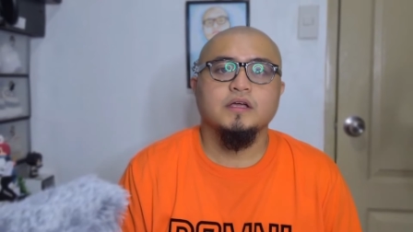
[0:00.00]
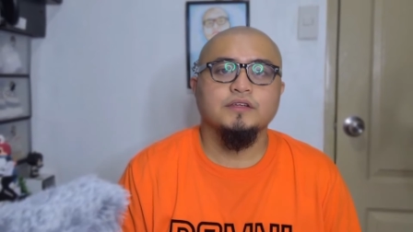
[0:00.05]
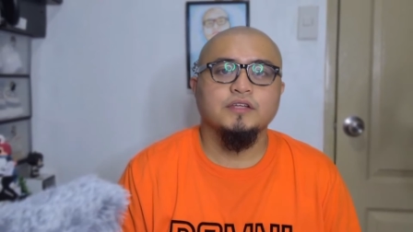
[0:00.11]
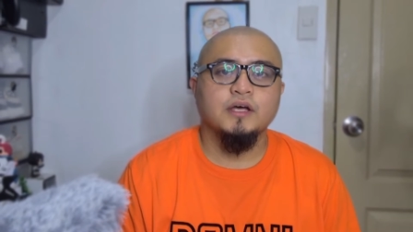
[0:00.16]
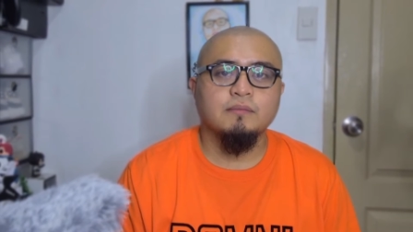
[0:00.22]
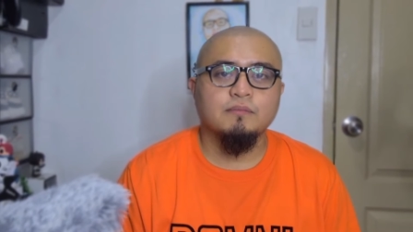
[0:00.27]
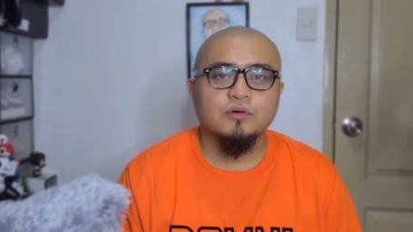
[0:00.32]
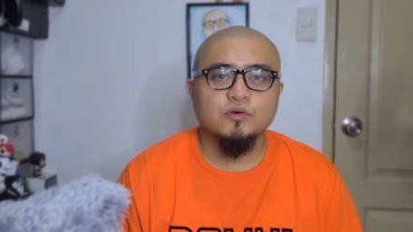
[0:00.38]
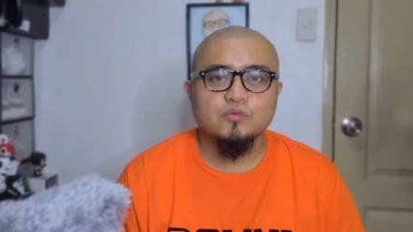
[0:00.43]

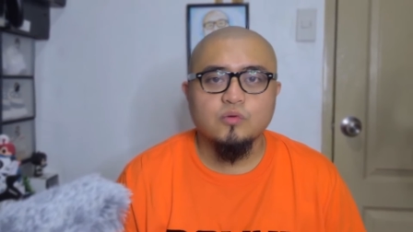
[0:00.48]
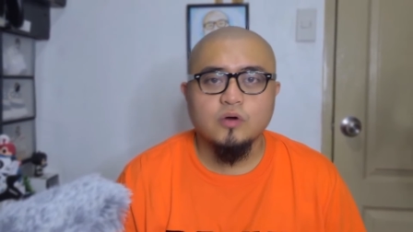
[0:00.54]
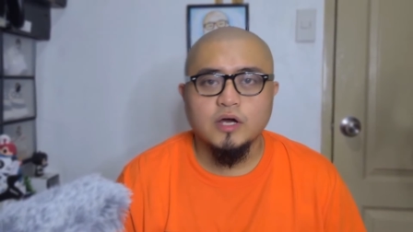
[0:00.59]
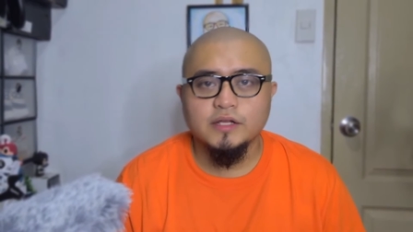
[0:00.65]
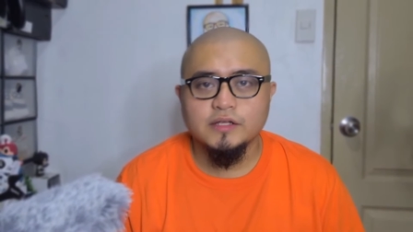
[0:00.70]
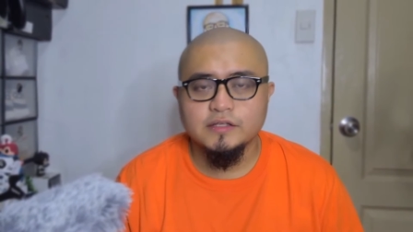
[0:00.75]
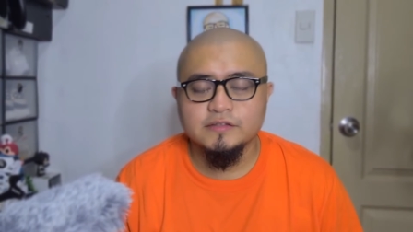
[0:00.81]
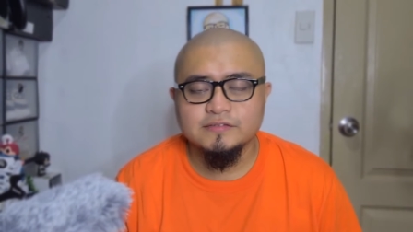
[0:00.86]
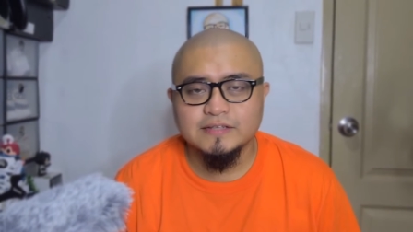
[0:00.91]
Number
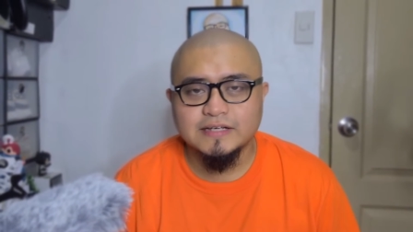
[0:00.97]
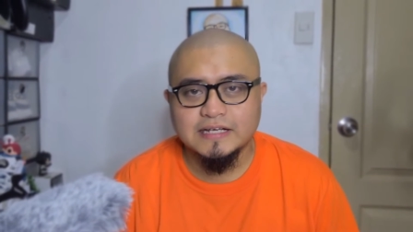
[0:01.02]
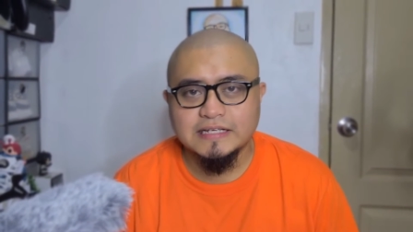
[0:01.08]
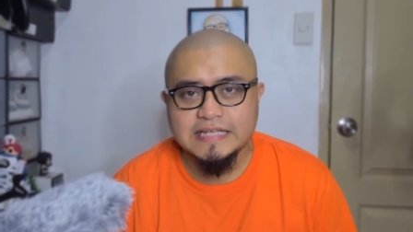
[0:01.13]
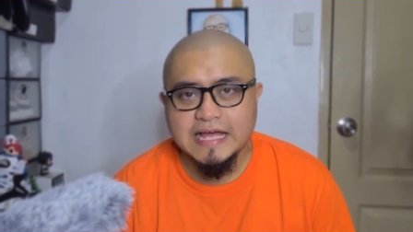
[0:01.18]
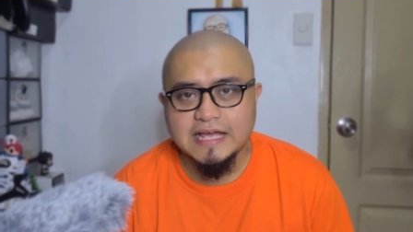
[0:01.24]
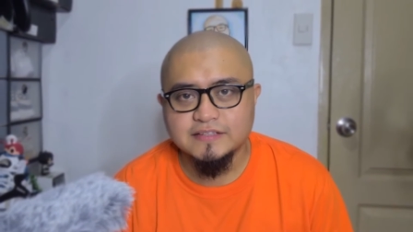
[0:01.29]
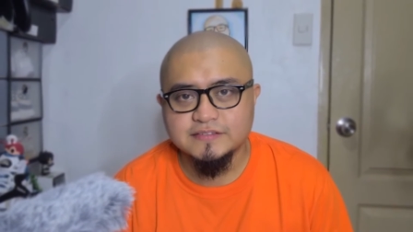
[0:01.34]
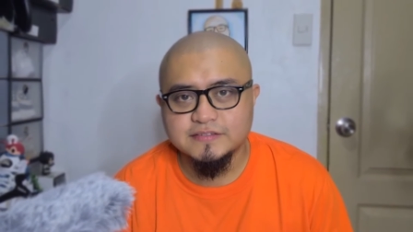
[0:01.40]
one is a
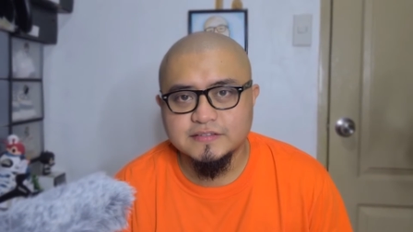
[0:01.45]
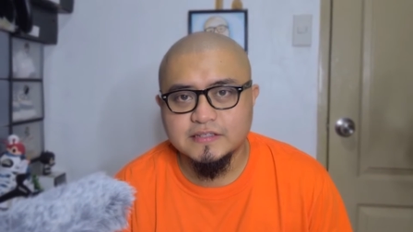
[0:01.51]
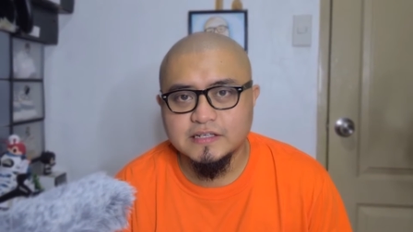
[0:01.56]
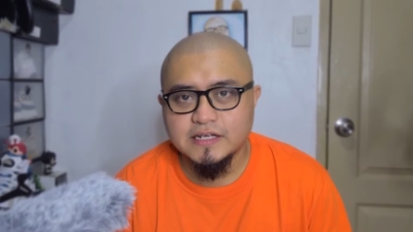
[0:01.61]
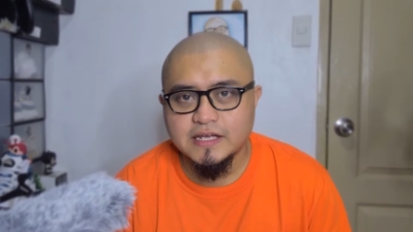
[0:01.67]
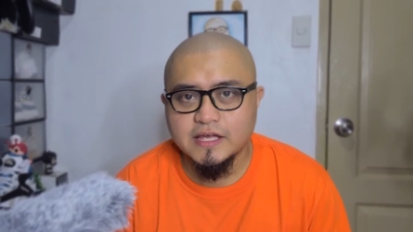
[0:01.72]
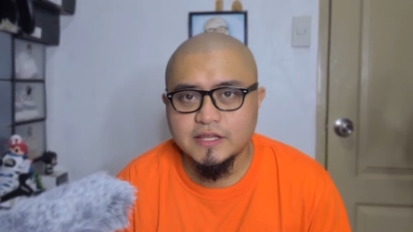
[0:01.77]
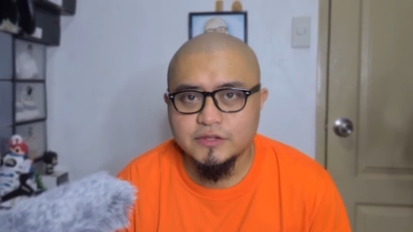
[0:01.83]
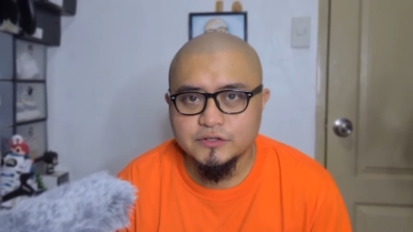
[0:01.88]
classic
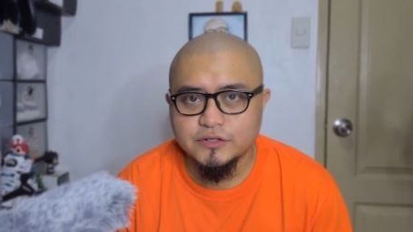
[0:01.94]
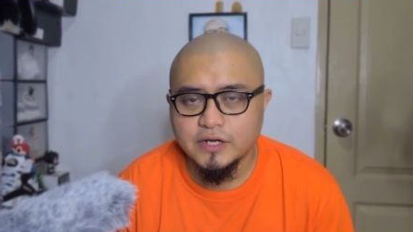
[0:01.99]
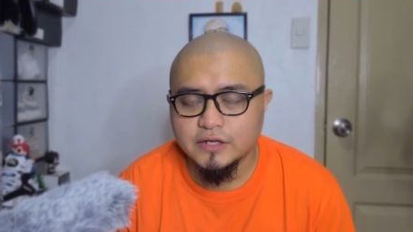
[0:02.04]
leather.